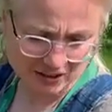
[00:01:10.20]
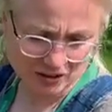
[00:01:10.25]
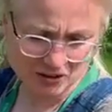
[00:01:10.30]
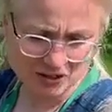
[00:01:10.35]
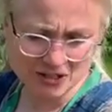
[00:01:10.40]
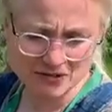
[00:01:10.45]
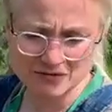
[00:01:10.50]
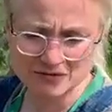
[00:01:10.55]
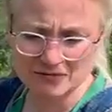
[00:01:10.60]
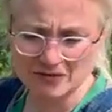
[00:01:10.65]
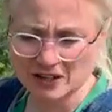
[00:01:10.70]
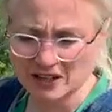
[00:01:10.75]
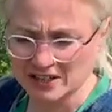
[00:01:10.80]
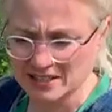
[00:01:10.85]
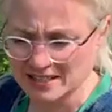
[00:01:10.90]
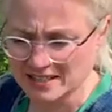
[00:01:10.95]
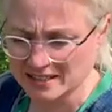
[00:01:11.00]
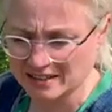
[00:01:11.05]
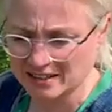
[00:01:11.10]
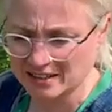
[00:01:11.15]
lot of
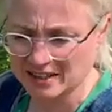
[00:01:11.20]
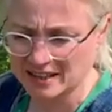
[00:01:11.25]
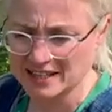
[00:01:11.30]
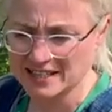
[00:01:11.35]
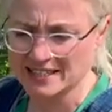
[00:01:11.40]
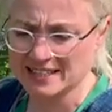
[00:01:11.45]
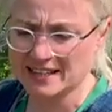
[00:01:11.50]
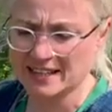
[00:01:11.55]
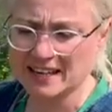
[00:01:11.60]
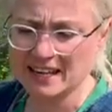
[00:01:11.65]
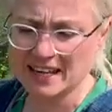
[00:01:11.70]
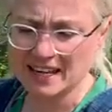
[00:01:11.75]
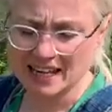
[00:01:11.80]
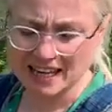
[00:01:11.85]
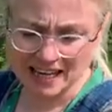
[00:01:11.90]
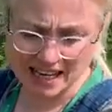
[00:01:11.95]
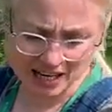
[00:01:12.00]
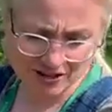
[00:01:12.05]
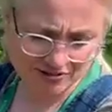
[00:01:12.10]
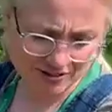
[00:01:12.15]
fertiliser,
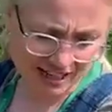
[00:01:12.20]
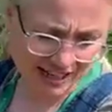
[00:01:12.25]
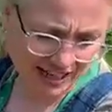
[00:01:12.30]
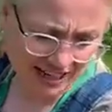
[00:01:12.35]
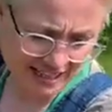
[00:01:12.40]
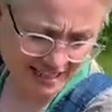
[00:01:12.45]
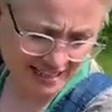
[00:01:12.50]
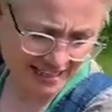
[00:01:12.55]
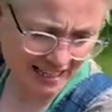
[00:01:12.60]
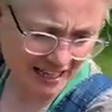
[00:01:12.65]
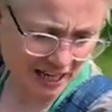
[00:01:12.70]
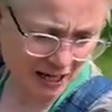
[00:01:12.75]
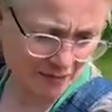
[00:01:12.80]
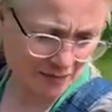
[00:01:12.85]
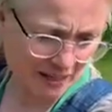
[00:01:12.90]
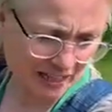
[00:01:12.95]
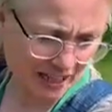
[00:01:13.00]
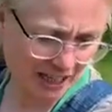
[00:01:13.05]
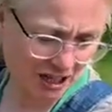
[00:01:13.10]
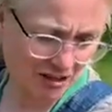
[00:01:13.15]
irrigate it and
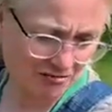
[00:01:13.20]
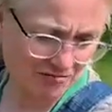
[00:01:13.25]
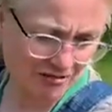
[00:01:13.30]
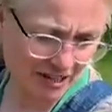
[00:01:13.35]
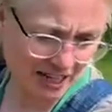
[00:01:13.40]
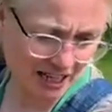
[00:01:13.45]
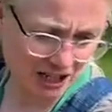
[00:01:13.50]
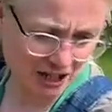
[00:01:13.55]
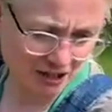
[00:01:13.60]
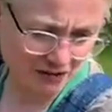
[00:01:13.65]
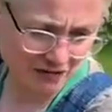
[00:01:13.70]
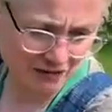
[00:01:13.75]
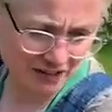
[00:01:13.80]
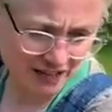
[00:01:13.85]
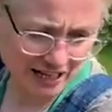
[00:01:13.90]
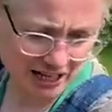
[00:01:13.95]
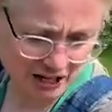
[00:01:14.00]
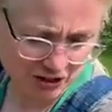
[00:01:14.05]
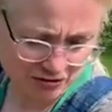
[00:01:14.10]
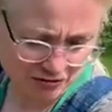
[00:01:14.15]
make it rich for
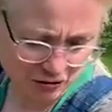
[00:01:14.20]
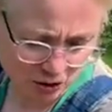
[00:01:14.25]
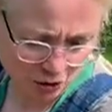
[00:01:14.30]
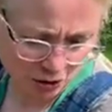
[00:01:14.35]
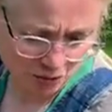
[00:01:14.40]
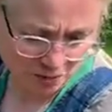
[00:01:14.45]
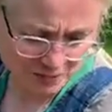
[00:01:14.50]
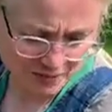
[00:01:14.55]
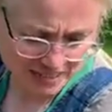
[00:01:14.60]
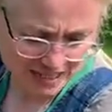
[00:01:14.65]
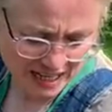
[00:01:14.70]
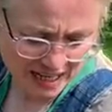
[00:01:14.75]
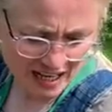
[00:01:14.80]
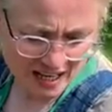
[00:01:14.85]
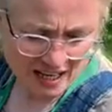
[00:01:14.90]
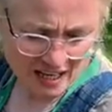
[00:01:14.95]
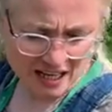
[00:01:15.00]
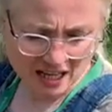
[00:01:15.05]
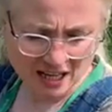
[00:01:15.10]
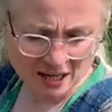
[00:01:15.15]
their crops.
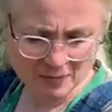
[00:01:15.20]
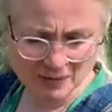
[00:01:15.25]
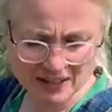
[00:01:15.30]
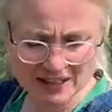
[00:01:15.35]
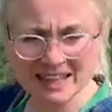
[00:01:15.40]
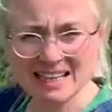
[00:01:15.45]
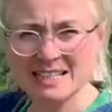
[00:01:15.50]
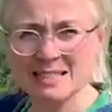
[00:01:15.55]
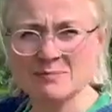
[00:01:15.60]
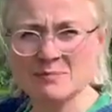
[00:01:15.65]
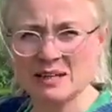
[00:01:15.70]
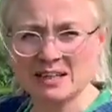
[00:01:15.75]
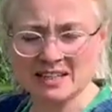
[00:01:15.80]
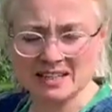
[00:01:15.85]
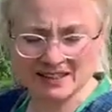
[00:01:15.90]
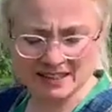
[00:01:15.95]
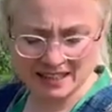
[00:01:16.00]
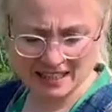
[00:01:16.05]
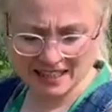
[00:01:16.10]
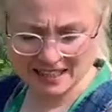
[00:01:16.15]
But that's been
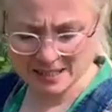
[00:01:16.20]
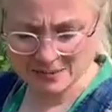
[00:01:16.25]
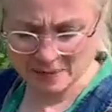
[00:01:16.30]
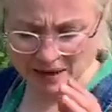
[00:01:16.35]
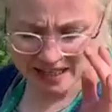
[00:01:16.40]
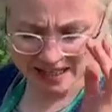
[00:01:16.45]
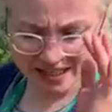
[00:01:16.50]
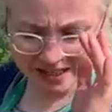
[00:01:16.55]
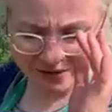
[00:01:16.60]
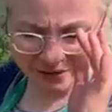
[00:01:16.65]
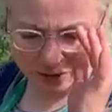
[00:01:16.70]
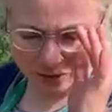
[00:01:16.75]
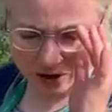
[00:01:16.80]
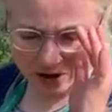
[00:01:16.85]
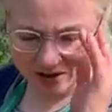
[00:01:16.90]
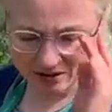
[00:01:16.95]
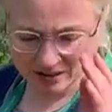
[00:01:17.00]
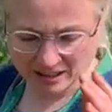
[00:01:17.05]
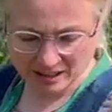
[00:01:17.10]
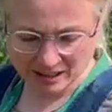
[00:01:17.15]
at the expense of
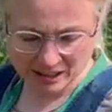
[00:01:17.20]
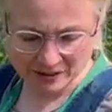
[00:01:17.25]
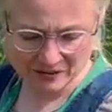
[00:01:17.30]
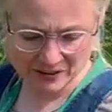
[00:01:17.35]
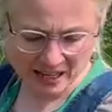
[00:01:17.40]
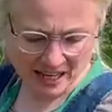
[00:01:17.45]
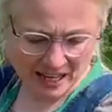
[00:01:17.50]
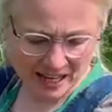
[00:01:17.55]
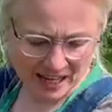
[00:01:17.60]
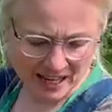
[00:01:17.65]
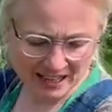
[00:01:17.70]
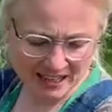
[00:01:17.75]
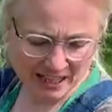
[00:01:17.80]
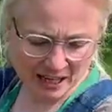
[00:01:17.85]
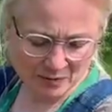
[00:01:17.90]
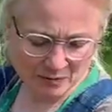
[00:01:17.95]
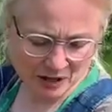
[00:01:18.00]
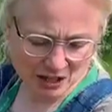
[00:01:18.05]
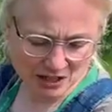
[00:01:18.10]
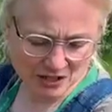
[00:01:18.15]
wildlife, and now
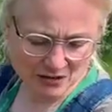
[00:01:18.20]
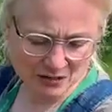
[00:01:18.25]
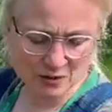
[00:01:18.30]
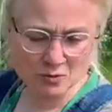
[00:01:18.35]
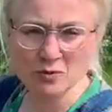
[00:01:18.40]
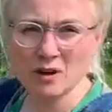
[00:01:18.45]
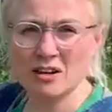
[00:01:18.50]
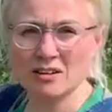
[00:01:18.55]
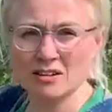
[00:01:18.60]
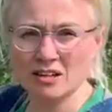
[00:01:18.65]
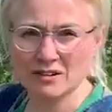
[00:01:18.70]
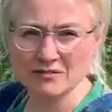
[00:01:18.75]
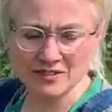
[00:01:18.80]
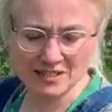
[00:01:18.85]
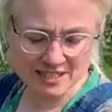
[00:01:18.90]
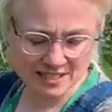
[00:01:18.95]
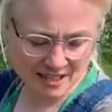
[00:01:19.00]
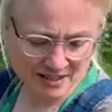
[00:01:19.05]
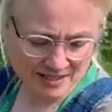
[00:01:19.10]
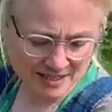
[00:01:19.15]
much of the wildlife
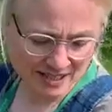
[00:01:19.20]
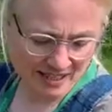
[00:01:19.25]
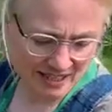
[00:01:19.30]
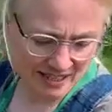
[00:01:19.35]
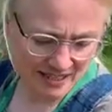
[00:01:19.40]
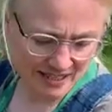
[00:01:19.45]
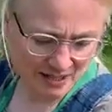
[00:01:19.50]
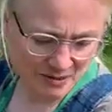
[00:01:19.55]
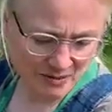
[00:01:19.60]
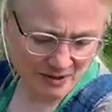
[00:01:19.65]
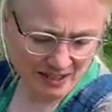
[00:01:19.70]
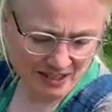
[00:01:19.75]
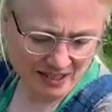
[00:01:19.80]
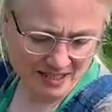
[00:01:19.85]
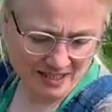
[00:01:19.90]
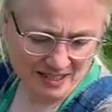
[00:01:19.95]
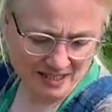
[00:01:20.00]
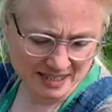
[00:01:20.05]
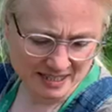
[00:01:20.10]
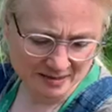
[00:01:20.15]
associated with
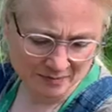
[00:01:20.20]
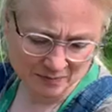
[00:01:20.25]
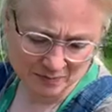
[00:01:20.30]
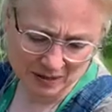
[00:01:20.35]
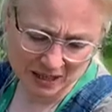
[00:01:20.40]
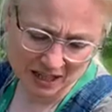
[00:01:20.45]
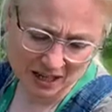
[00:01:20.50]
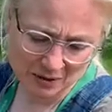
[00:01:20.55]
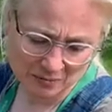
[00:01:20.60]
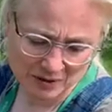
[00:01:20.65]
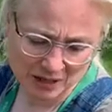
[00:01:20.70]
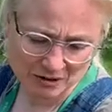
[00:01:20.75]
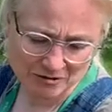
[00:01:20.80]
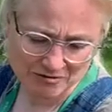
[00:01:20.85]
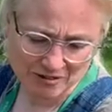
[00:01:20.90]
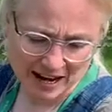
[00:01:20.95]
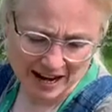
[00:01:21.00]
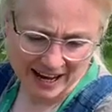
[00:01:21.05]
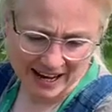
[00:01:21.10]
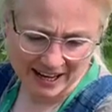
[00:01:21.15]
this is becoming
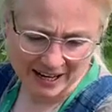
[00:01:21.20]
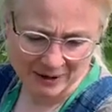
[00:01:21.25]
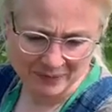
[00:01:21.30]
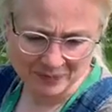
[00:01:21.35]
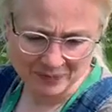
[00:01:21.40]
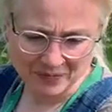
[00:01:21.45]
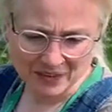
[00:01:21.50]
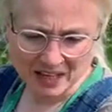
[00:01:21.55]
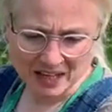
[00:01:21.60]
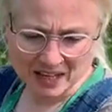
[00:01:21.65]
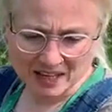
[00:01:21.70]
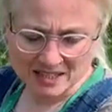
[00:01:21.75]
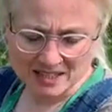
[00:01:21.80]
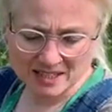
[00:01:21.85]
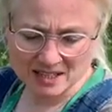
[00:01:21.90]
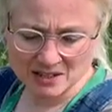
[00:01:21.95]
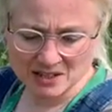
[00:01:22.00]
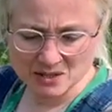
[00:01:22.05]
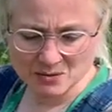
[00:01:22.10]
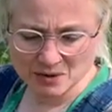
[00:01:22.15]
rare. So
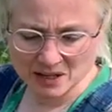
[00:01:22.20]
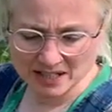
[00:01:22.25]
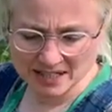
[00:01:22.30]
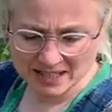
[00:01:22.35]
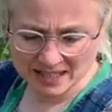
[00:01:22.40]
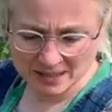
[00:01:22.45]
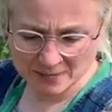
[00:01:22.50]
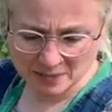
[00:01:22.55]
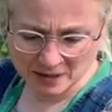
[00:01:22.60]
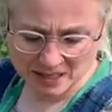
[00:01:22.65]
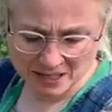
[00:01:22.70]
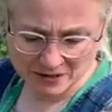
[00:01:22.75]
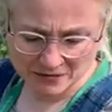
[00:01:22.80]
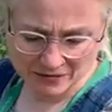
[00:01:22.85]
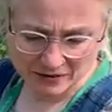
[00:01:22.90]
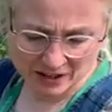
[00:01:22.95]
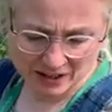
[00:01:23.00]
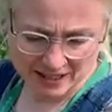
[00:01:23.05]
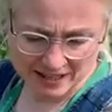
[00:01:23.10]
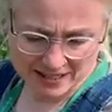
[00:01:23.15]
as well as the
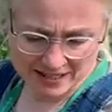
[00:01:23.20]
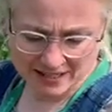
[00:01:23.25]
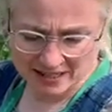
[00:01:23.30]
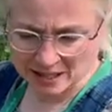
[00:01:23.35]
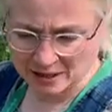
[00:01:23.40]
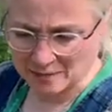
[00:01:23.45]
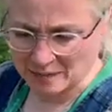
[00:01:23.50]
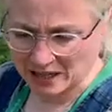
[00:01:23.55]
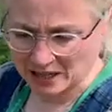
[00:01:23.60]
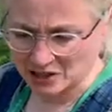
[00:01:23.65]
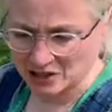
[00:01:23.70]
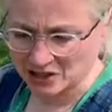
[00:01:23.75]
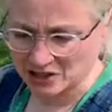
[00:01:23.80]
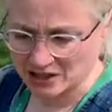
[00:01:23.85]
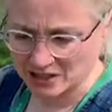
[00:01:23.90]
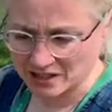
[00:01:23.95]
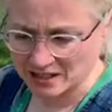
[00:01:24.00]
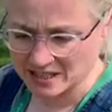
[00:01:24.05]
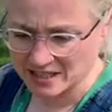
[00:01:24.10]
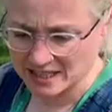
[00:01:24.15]
butterflies that I
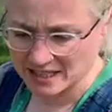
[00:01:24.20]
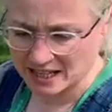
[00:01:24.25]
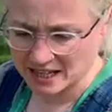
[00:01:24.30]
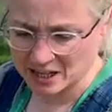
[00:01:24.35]
mentioned,